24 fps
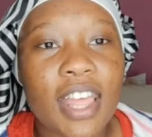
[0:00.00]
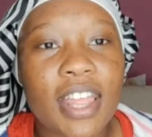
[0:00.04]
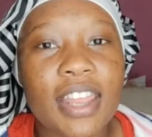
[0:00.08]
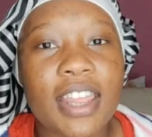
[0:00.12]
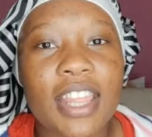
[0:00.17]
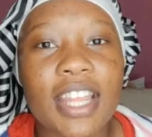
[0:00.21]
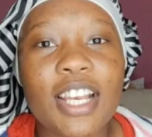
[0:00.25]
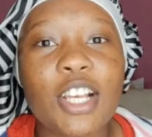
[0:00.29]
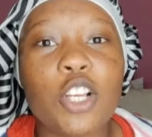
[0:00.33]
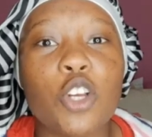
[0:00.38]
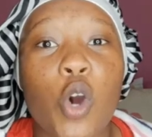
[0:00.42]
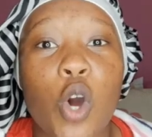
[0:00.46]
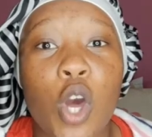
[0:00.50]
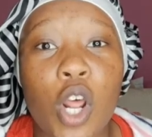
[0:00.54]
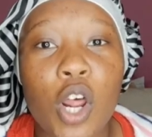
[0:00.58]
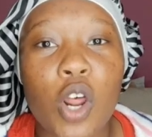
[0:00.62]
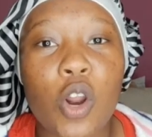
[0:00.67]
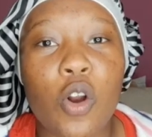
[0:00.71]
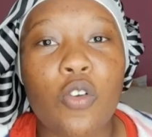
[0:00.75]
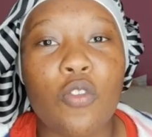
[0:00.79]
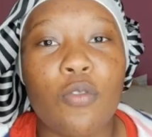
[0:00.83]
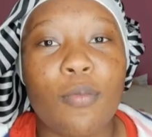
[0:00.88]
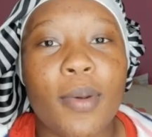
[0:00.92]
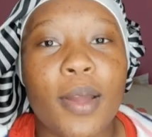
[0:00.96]
and then got
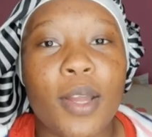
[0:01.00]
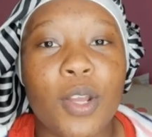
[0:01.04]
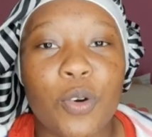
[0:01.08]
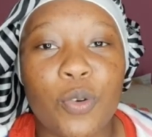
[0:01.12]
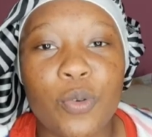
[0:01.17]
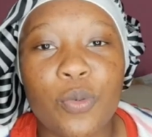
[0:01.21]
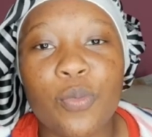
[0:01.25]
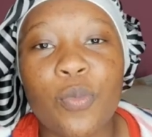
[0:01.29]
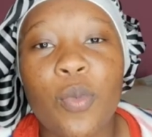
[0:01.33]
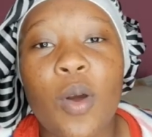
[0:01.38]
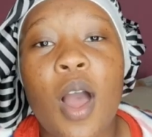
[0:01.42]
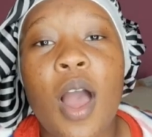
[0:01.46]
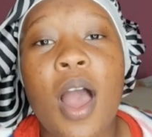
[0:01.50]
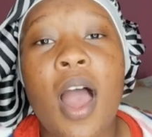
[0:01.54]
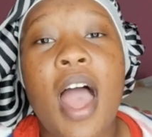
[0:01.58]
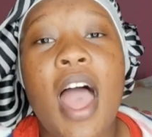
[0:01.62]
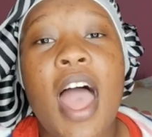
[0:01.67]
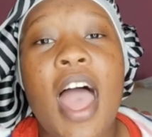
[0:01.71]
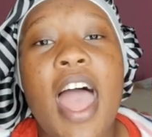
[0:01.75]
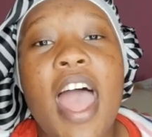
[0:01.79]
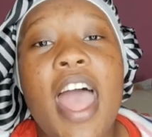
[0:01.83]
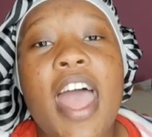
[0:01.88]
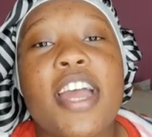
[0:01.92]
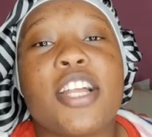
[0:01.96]
out of my room
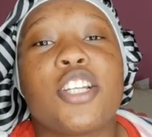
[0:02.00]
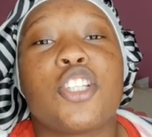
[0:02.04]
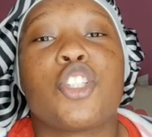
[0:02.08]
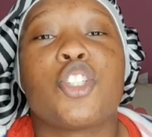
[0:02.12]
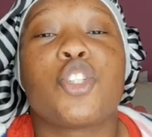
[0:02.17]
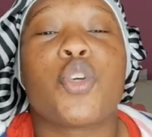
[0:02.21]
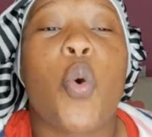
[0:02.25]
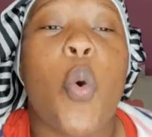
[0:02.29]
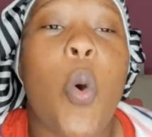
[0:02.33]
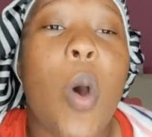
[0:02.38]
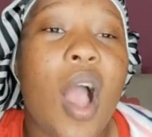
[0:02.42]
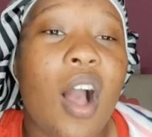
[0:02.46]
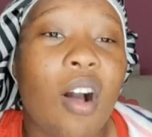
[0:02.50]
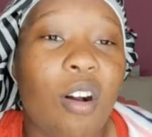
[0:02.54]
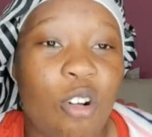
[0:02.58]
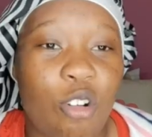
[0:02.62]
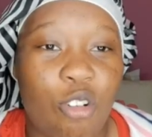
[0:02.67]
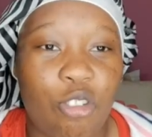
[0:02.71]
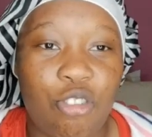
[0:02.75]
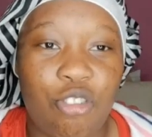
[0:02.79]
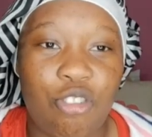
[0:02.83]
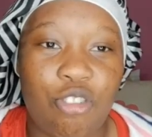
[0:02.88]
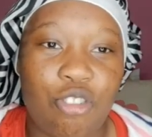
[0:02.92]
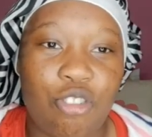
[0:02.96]
at twelve.